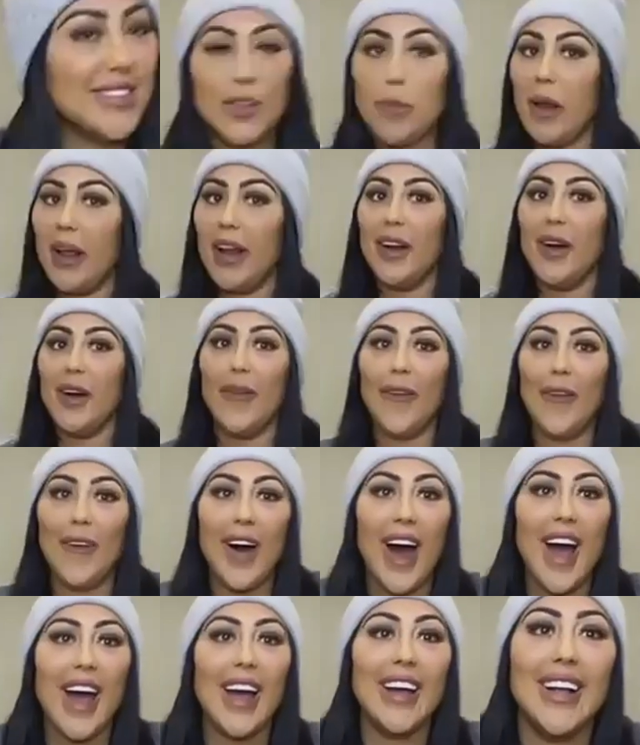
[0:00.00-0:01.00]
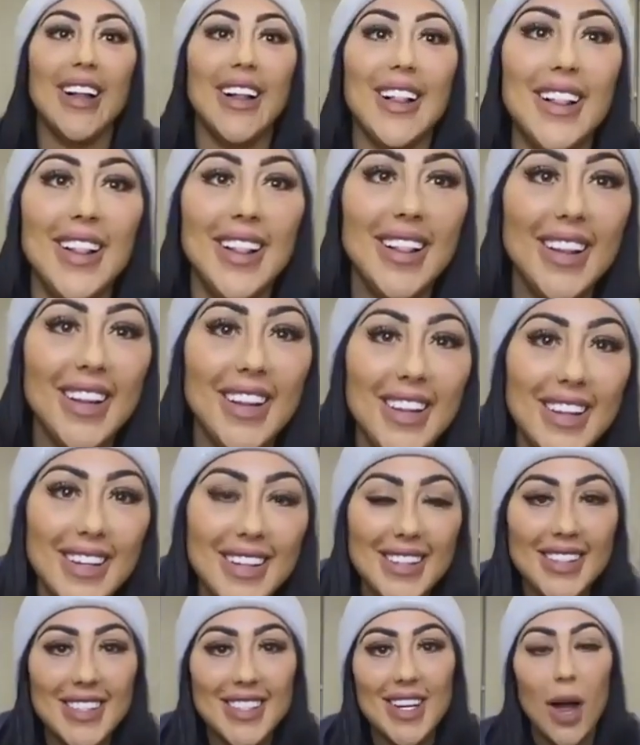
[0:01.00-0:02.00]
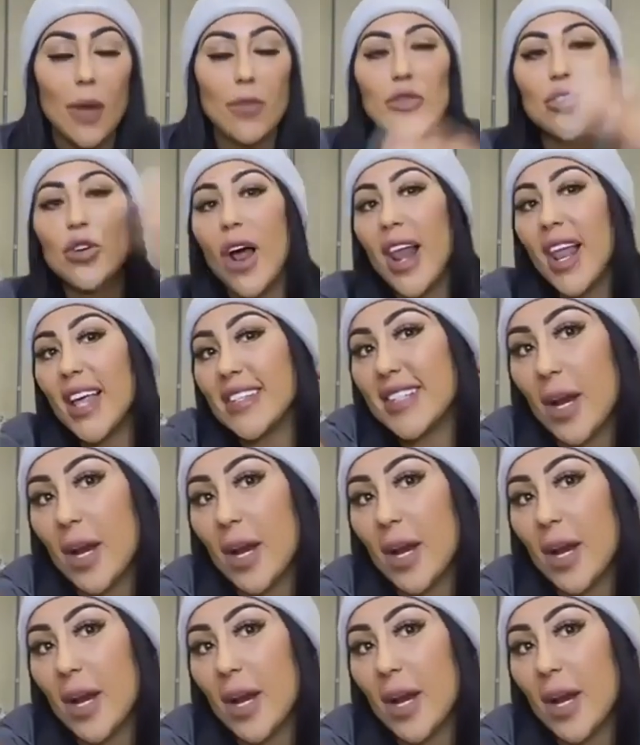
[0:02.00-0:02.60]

Been a while. I'm sure last